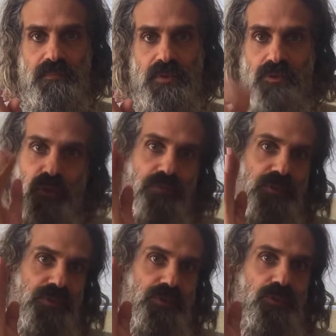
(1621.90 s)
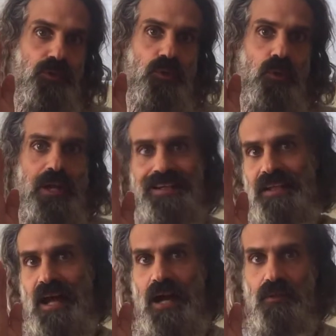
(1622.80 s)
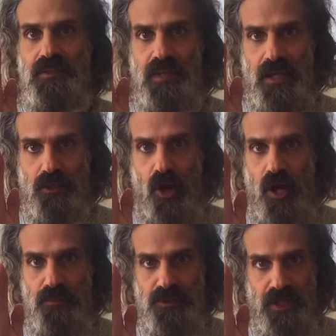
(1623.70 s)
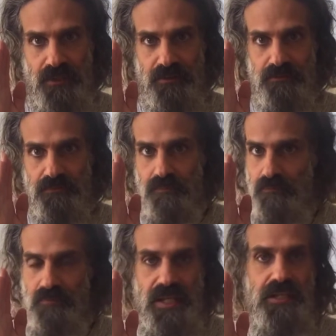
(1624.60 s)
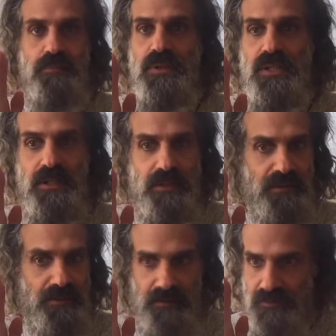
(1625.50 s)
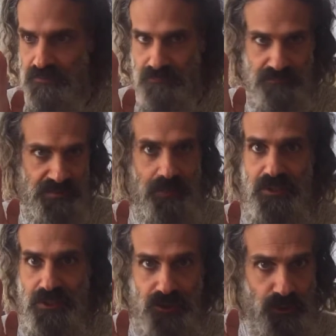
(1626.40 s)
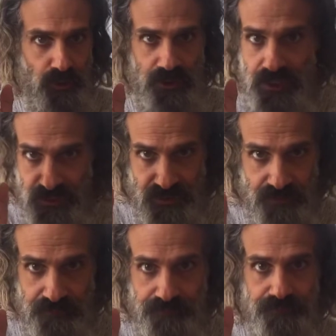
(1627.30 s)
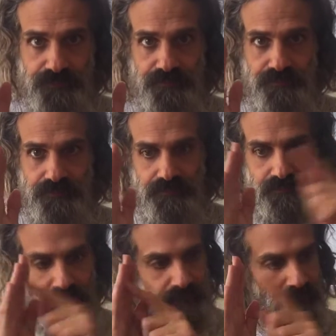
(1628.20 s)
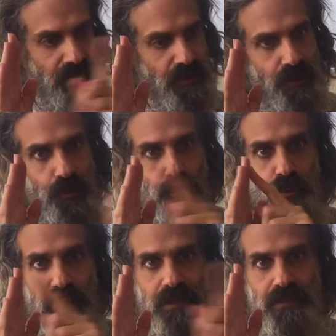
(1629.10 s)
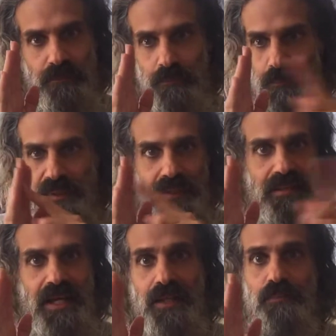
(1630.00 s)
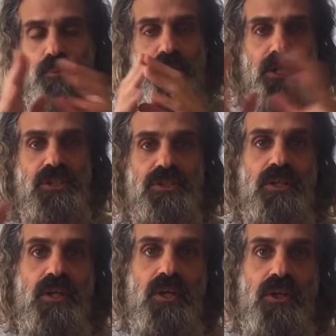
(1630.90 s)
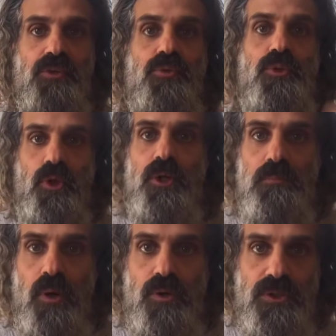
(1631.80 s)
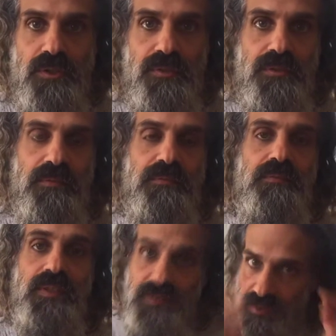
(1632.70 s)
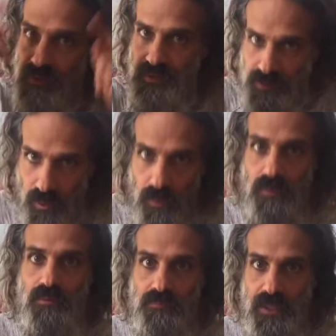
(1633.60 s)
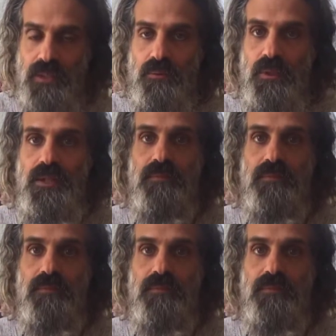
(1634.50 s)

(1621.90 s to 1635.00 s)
So if it's you and an outside object, may it be something that you're going to eat, you build that bridge through your emotions. This is the soul, by the way.